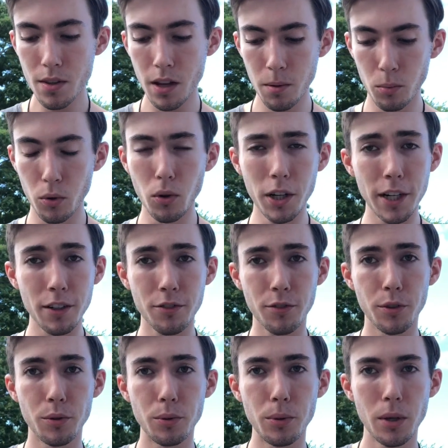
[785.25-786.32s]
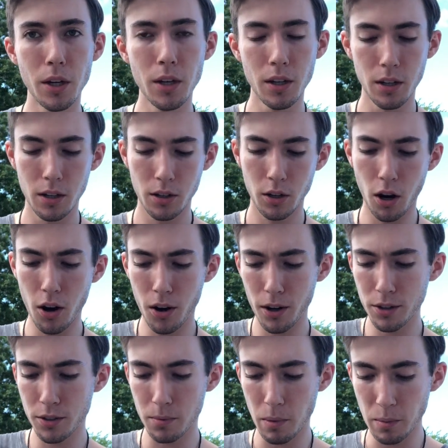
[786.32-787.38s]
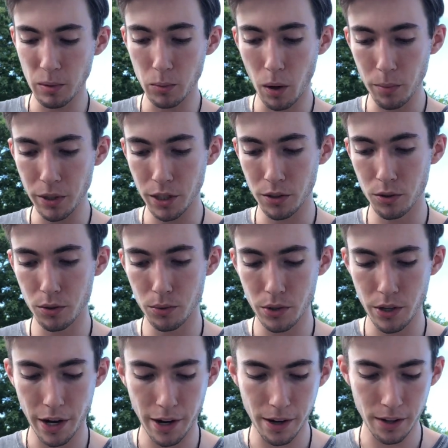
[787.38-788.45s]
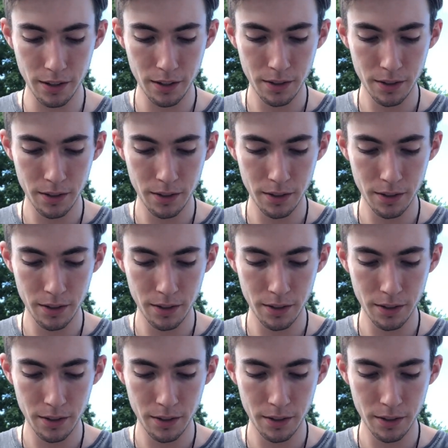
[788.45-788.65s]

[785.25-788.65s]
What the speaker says: and we'll look at a few cards and maybe what we can do there.